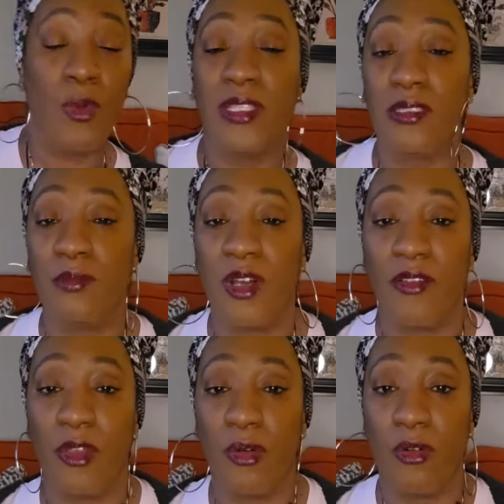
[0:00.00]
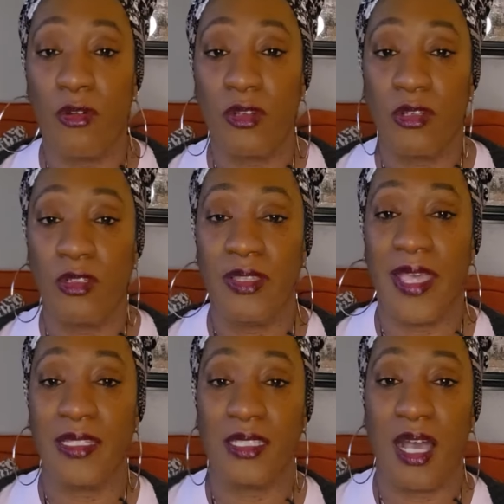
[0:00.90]
Wisdom of the Oracle,
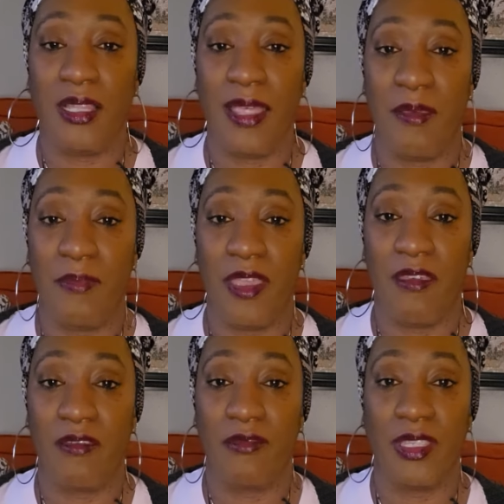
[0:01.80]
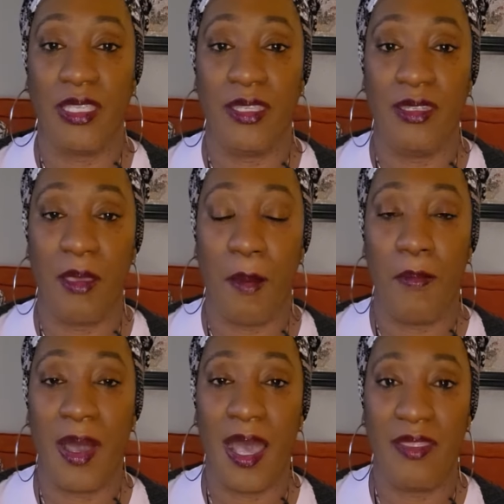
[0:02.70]
and that's Colette Baron-Reid
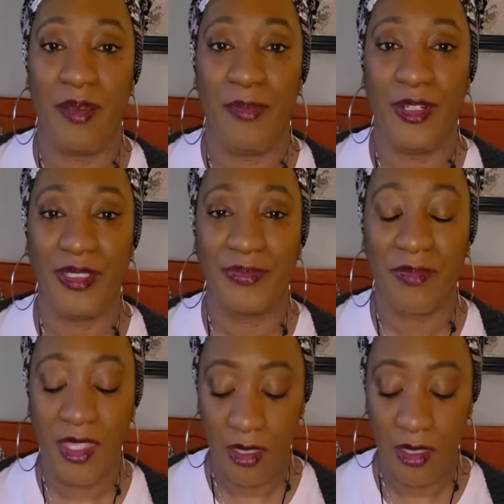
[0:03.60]
by the book.